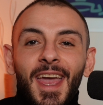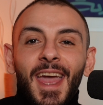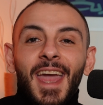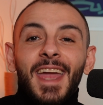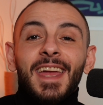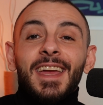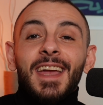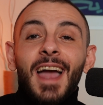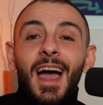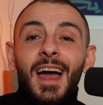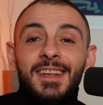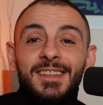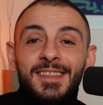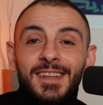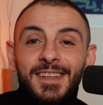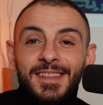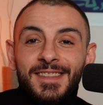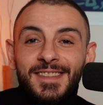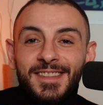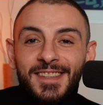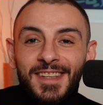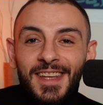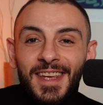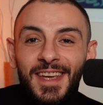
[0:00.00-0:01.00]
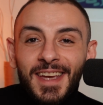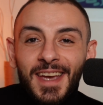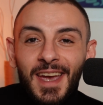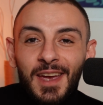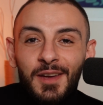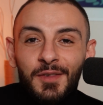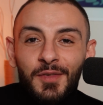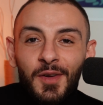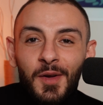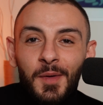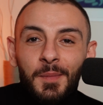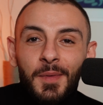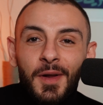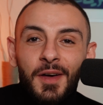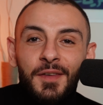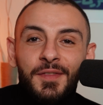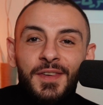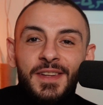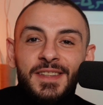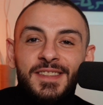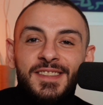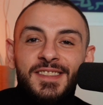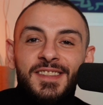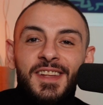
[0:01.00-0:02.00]
Hey guys, it's TK from
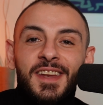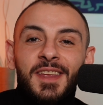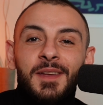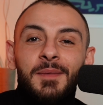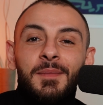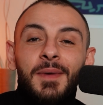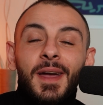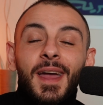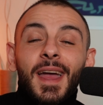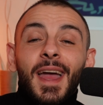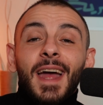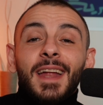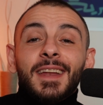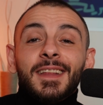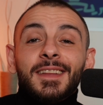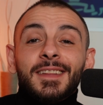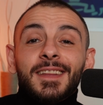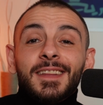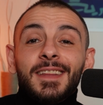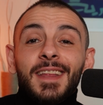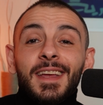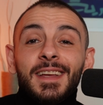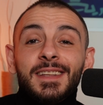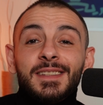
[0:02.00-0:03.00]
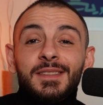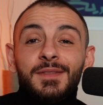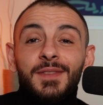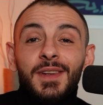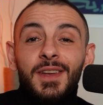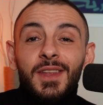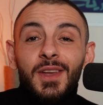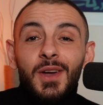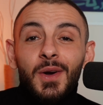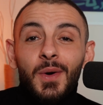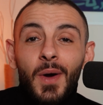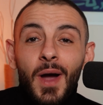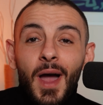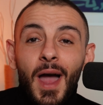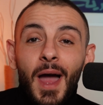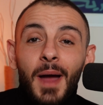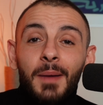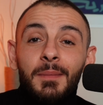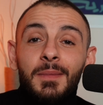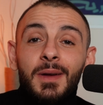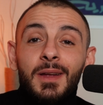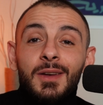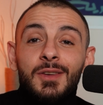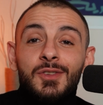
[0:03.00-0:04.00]
Profit Stream, and in today's video
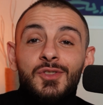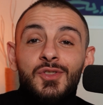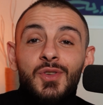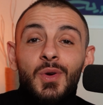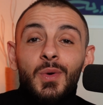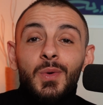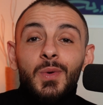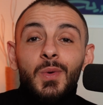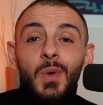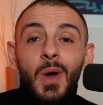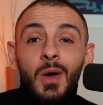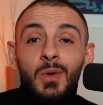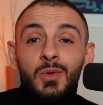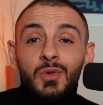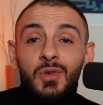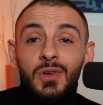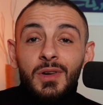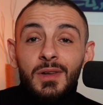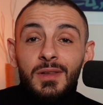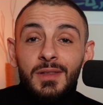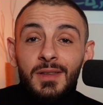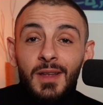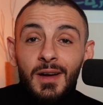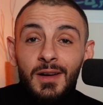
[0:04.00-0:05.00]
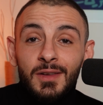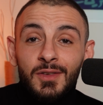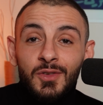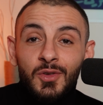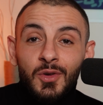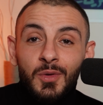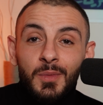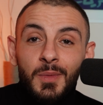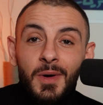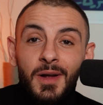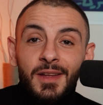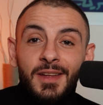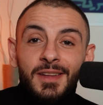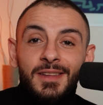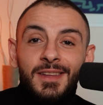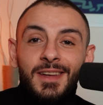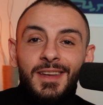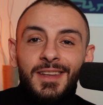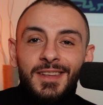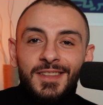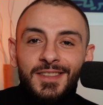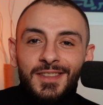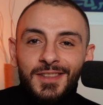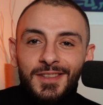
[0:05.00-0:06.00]
I'm gonna show you how to conduct your market
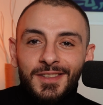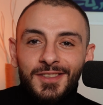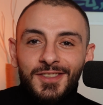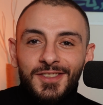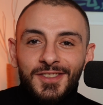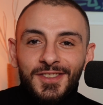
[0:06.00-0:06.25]
research.